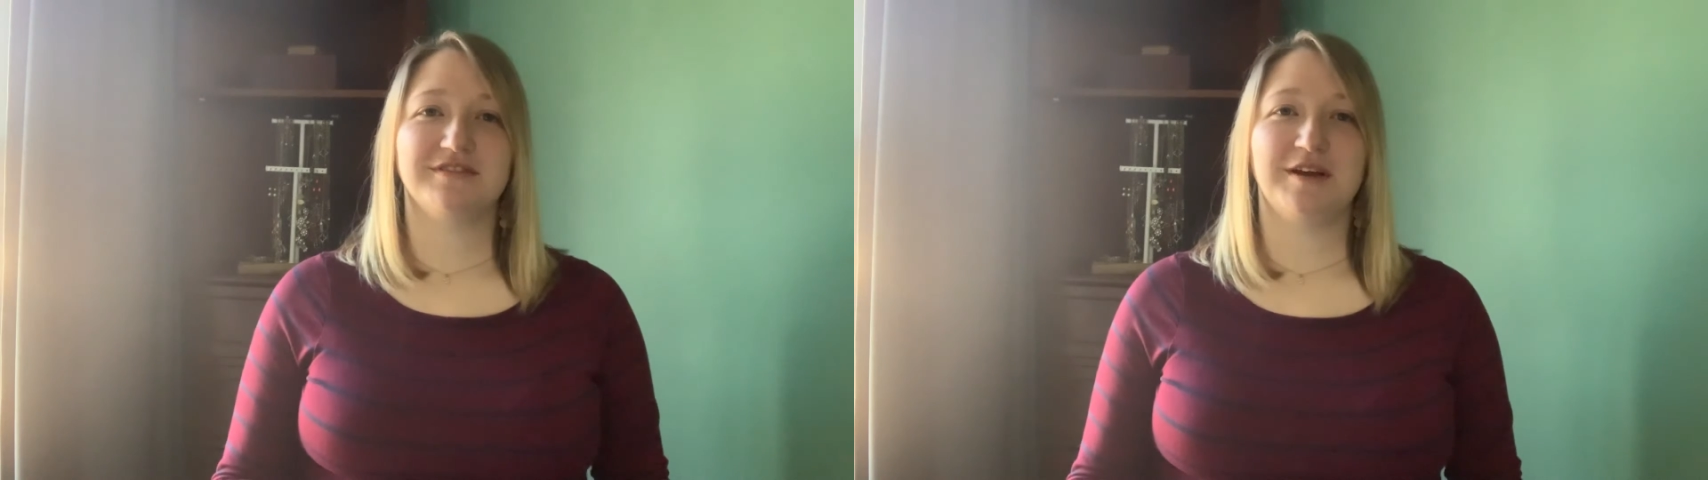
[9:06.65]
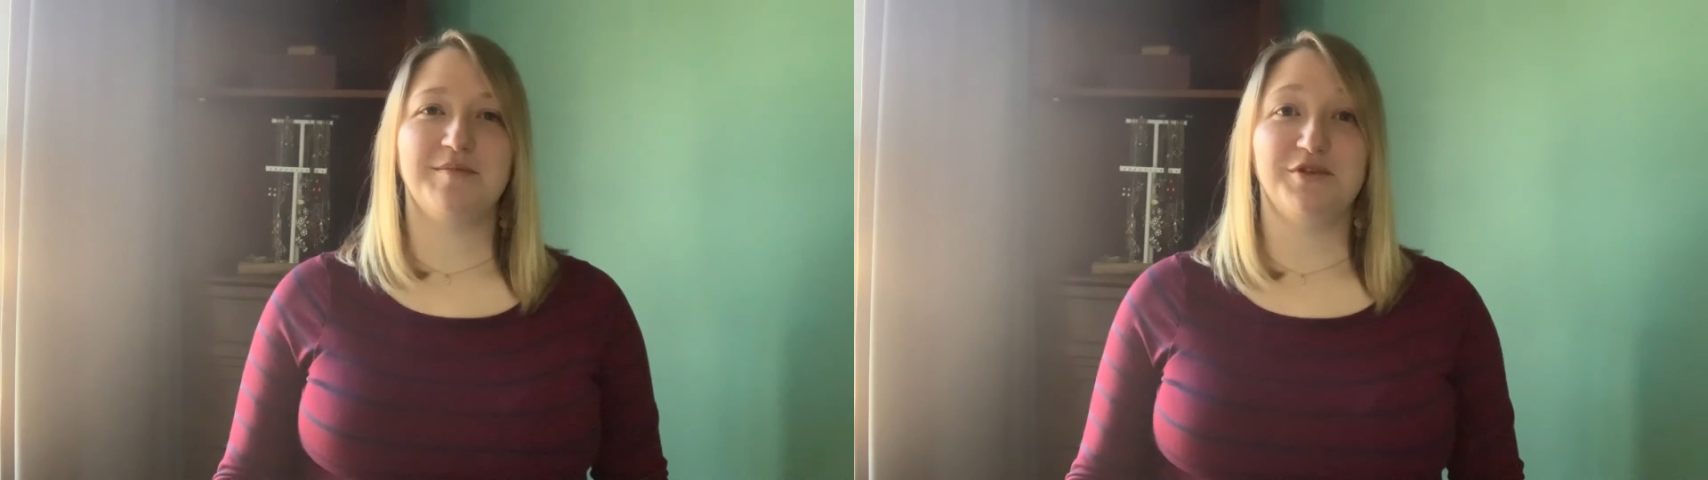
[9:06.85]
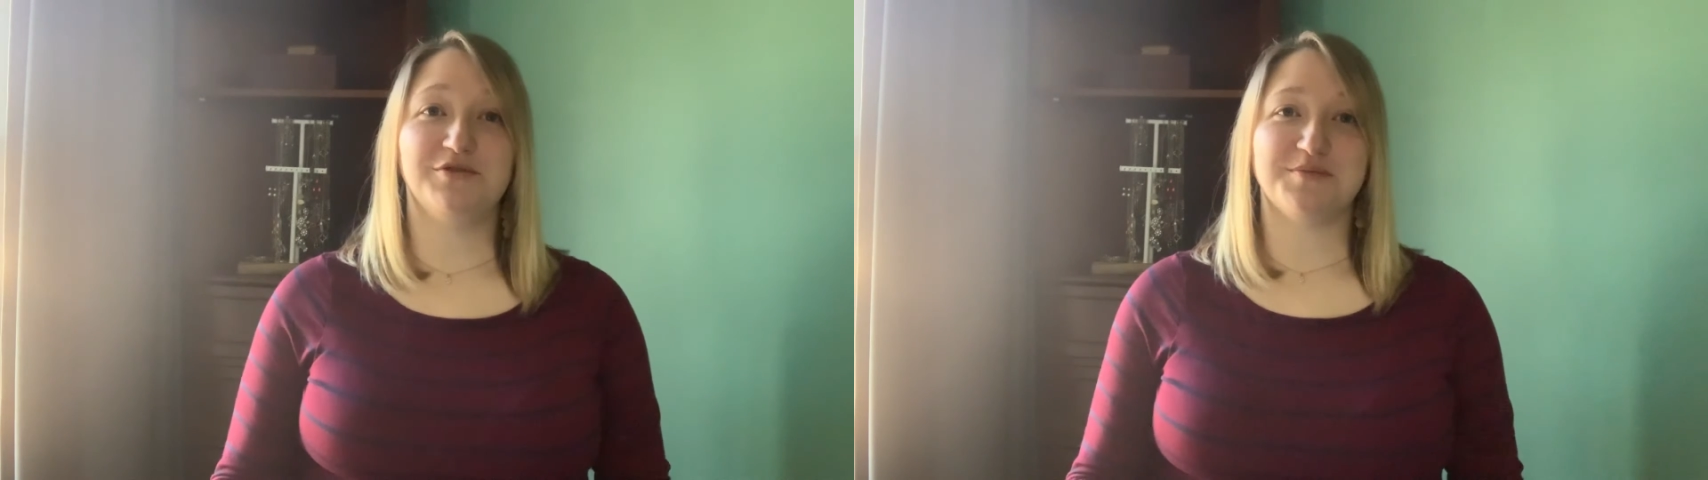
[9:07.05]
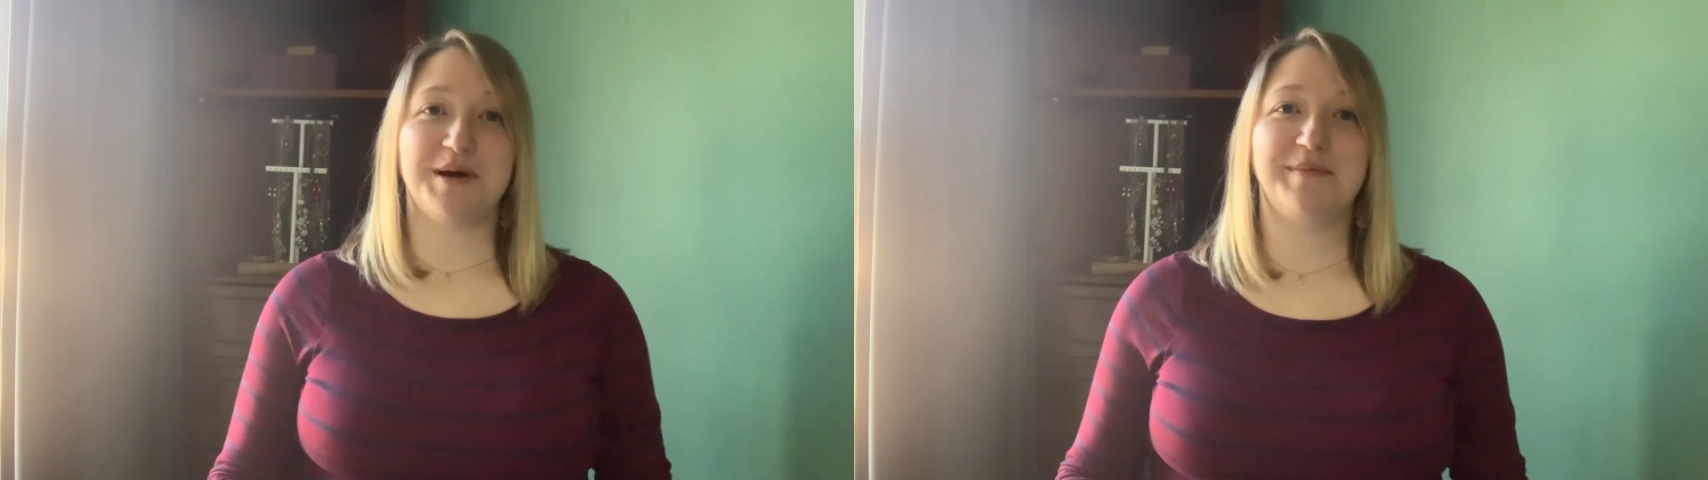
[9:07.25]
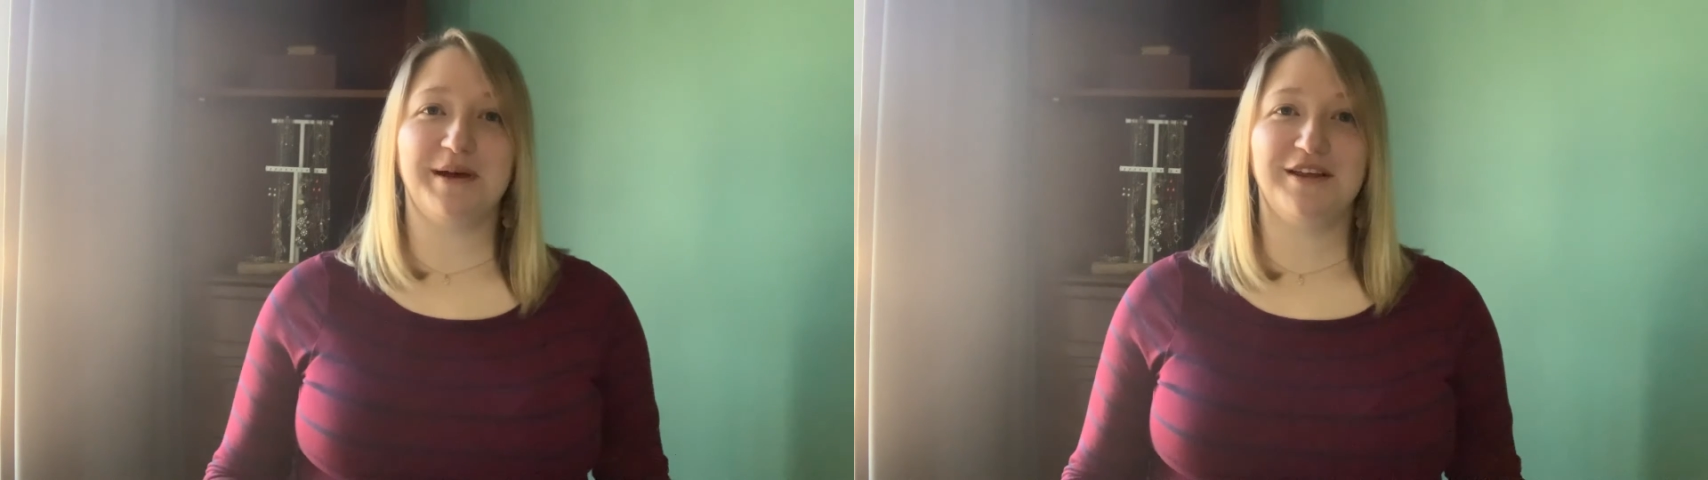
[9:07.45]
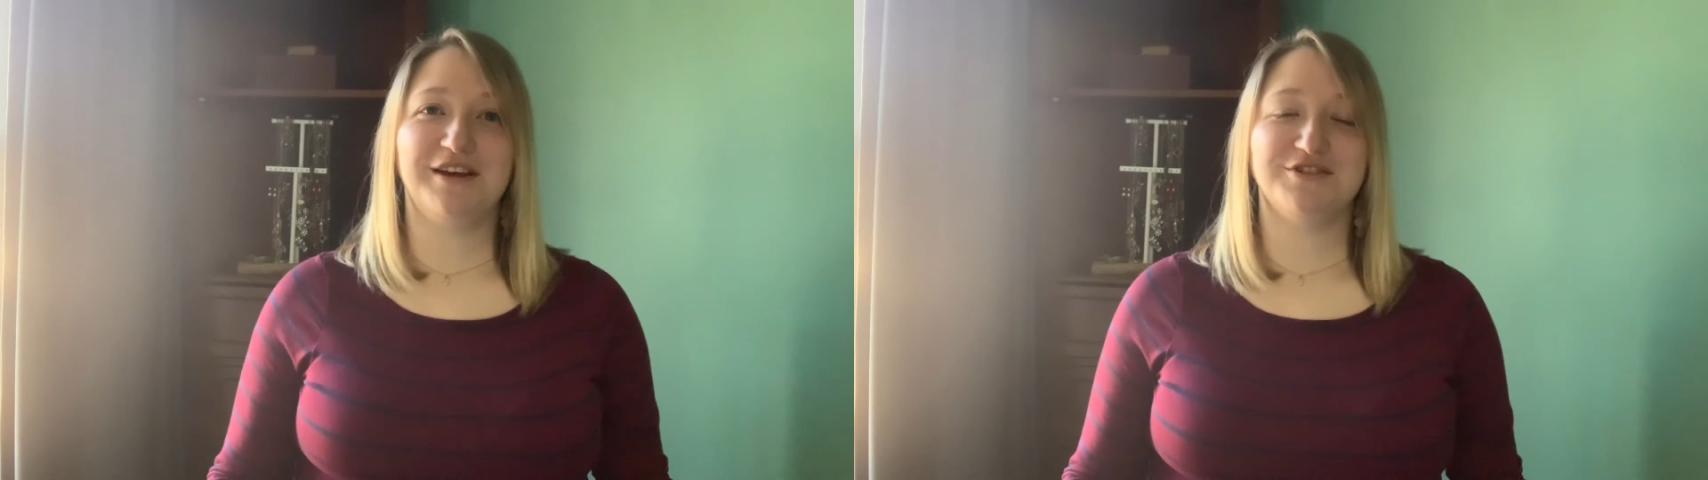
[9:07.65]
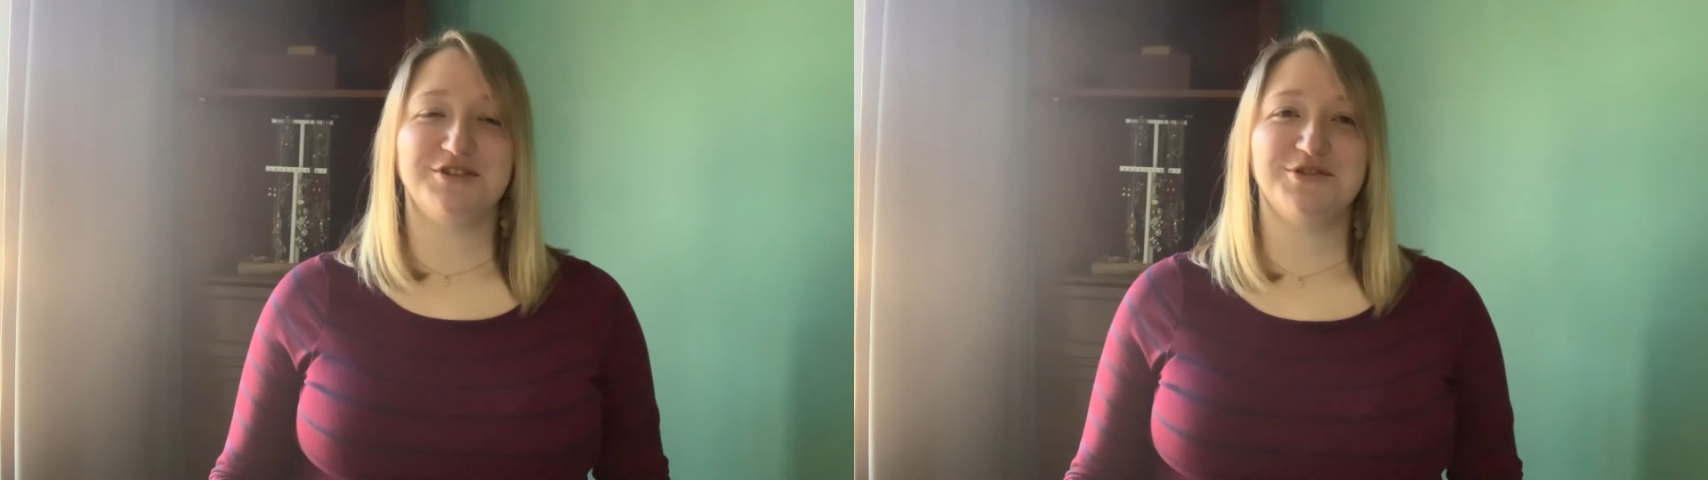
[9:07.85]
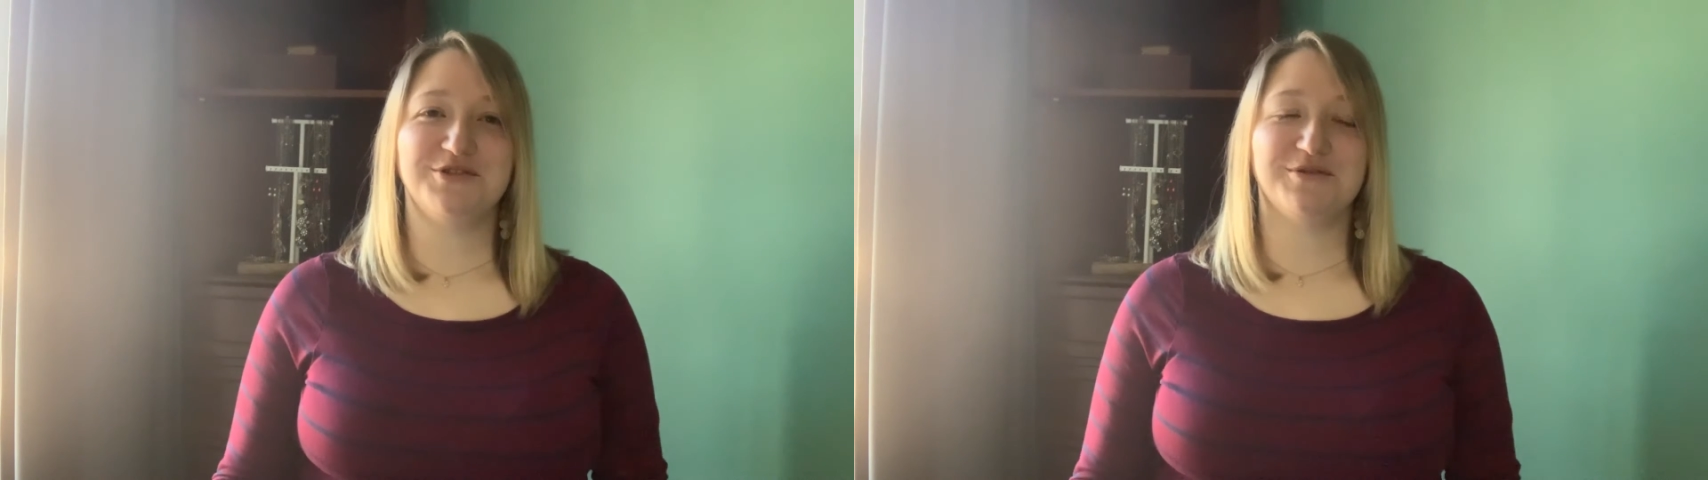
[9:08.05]
it moves my belly
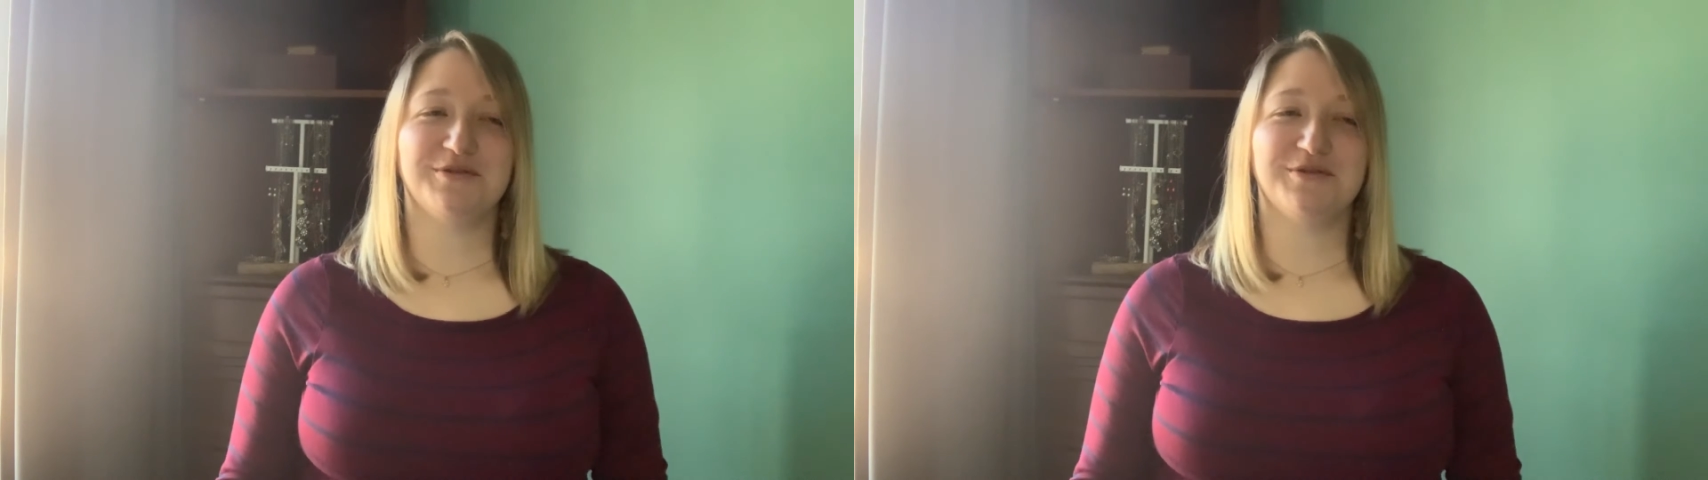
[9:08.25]
too.